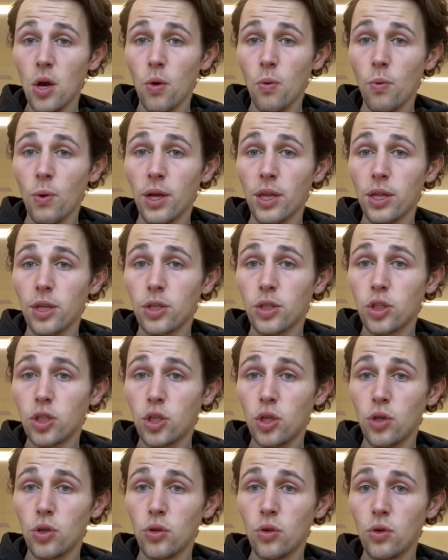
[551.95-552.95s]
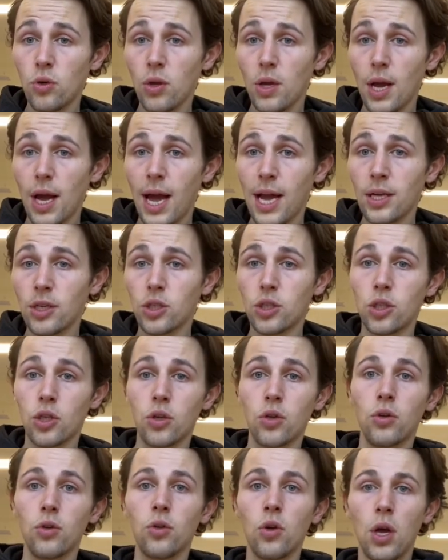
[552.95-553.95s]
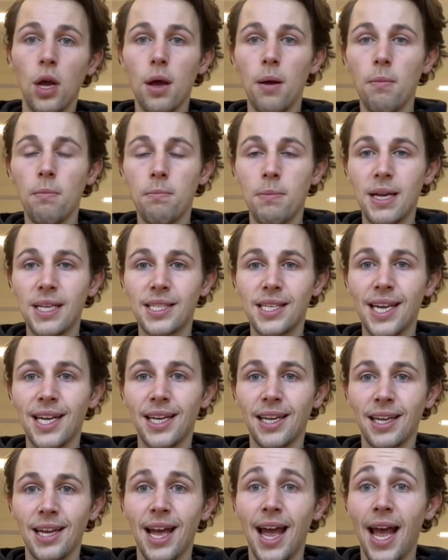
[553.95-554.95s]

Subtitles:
with two and two missing.